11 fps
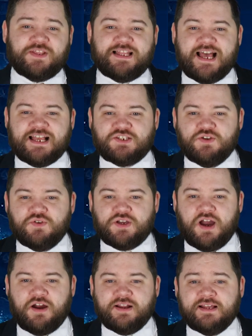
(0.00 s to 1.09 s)
for the last new
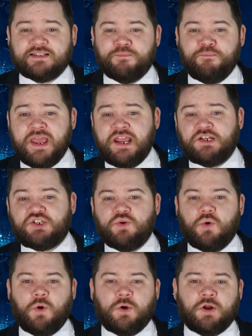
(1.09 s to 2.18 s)
card, it's Made to
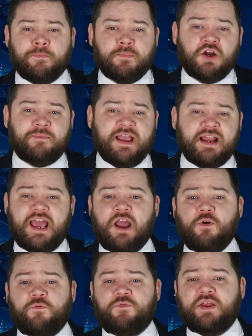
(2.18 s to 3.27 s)
Order Mermaid
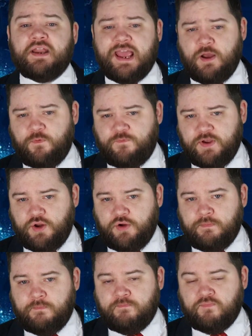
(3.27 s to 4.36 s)
Outfit Outfitter,
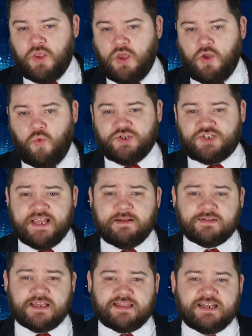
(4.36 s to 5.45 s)
which
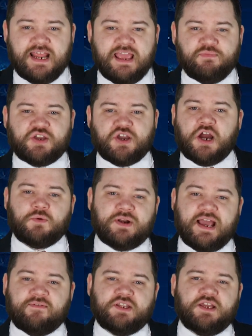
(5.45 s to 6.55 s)
sounds like the name the card would
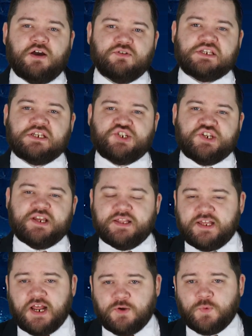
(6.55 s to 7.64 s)
have in the OCG, and
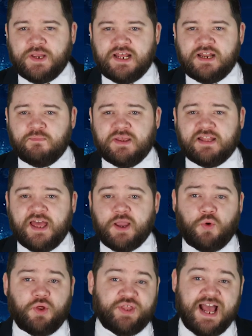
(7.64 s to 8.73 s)
then I'd read it and be like,
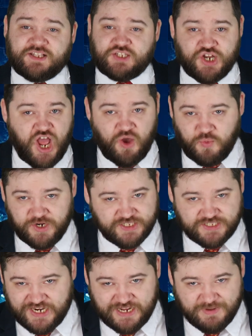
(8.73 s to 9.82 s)
well, that's not what
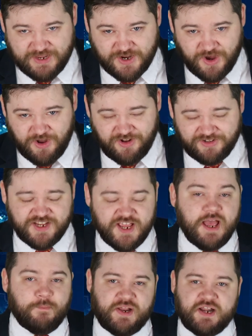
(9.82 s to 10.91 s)
it's gonna be called.
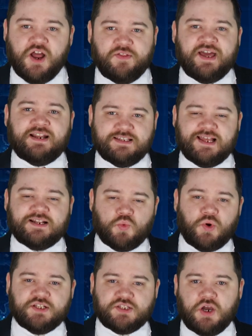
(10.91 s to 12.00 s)
But no, that's
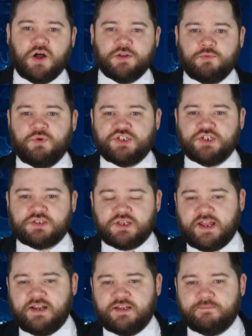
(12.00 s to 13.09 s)
what it's called, which is
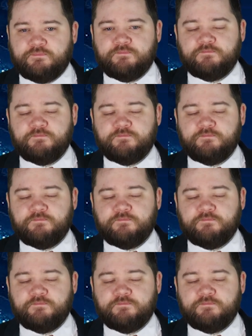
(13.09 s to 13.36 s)
kind of